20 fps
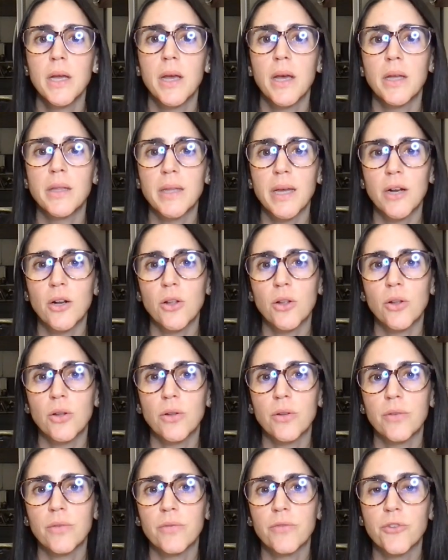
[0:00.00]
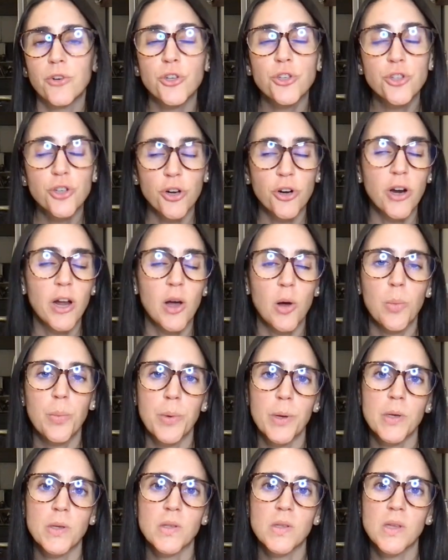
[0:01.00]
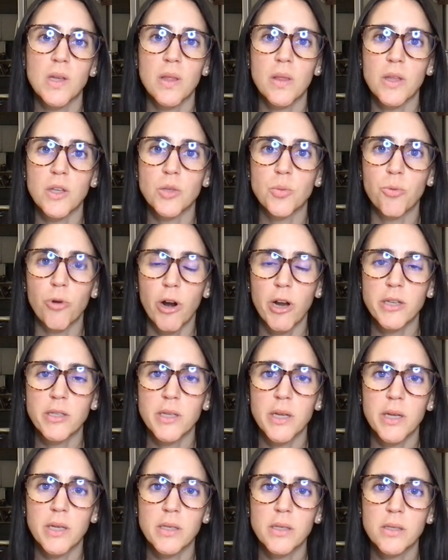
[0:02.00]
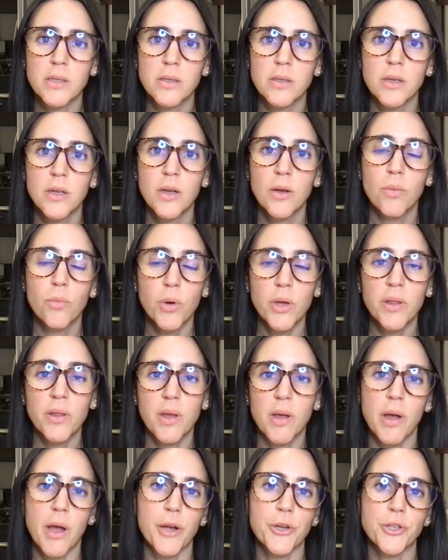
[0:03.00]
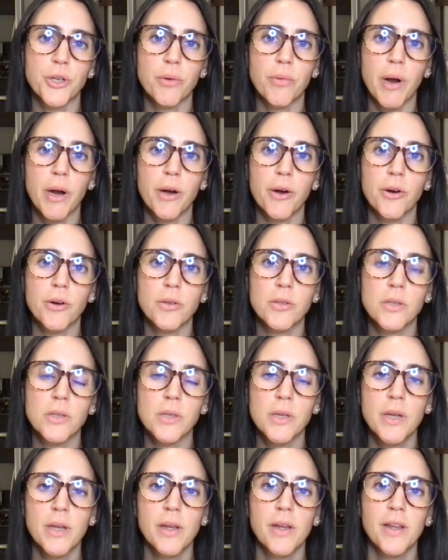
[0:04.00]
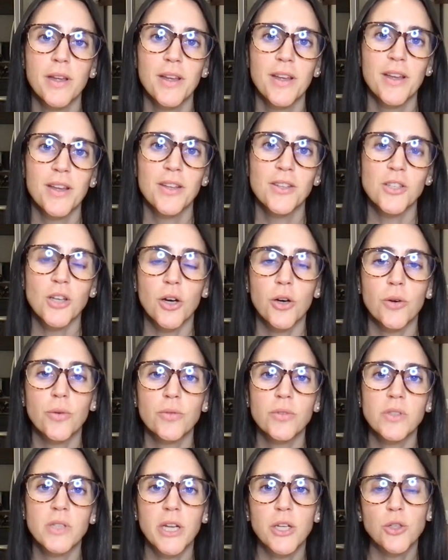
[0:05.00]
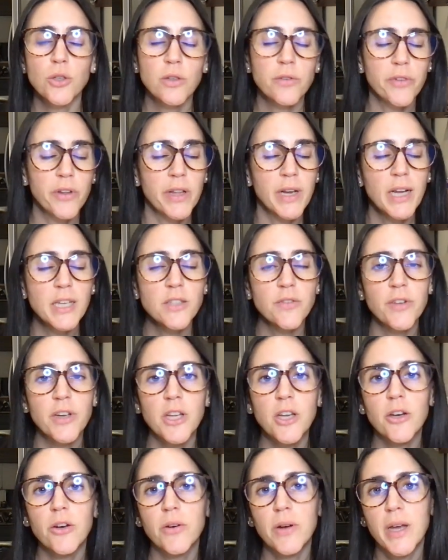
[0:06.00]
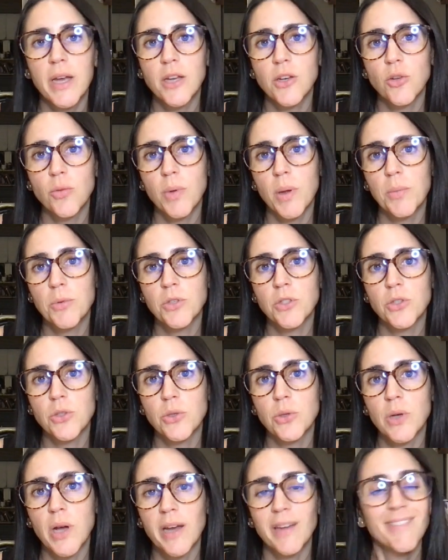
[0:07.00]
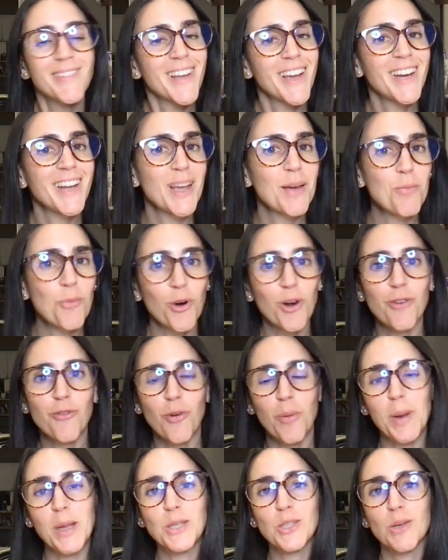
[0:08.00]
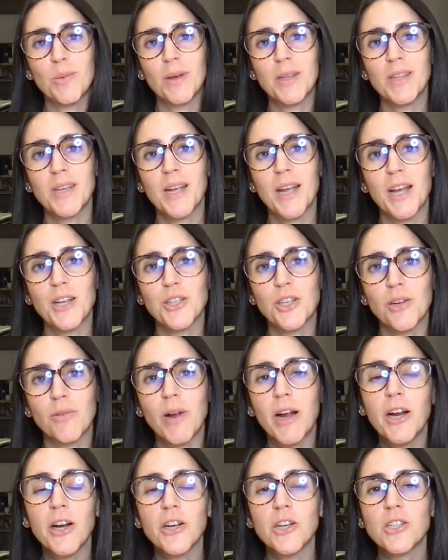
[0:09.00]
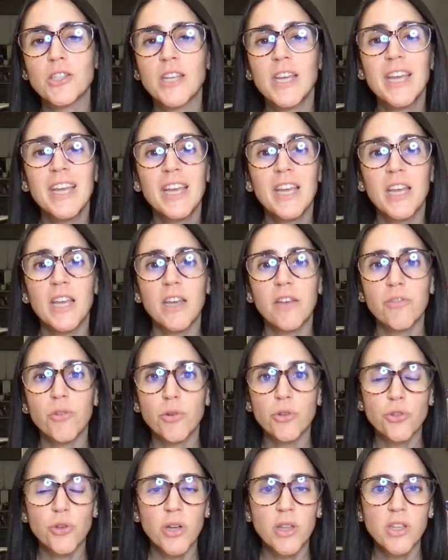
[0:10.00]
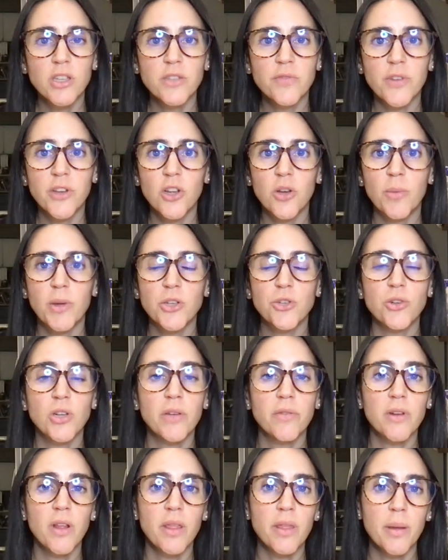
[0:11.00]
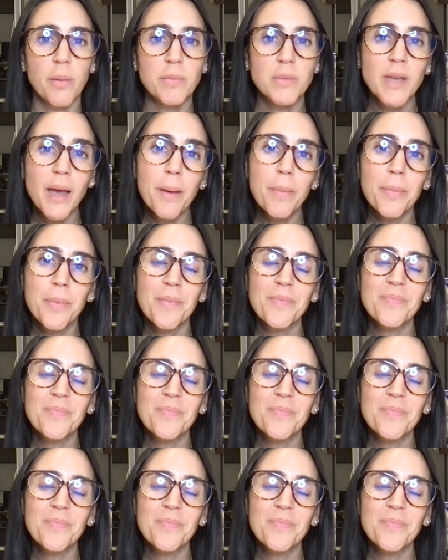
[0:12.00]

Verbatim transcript: And that'll for sure help us in this process with the Akashic Records. So stay tuned for the next video and you'll be able to kind of get more information about the Akashic Records. If you enjoyed this video, make sure you give it a thumbs up.